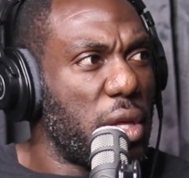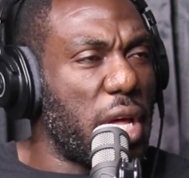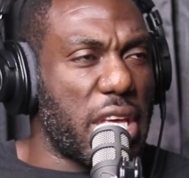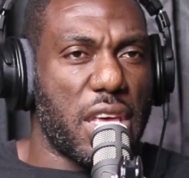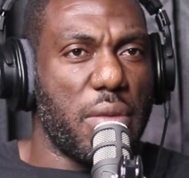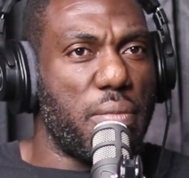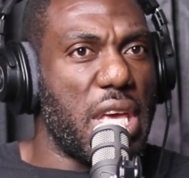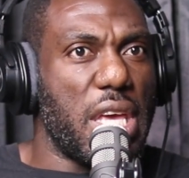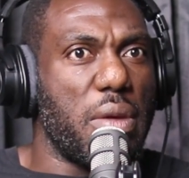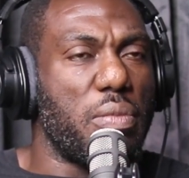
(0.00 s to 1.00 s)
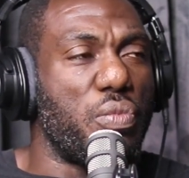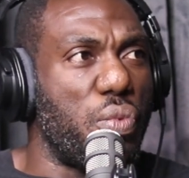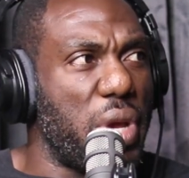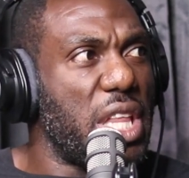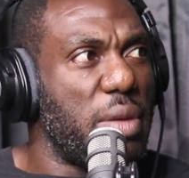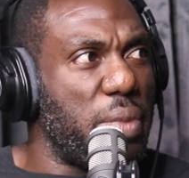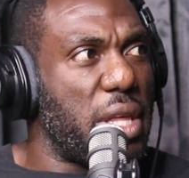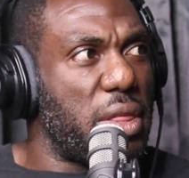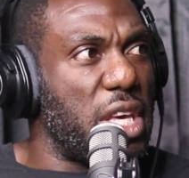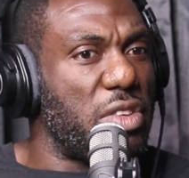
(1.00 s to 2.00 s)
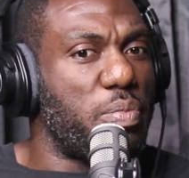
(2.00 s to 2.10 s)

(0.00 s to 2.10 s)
Like, it can be really big things,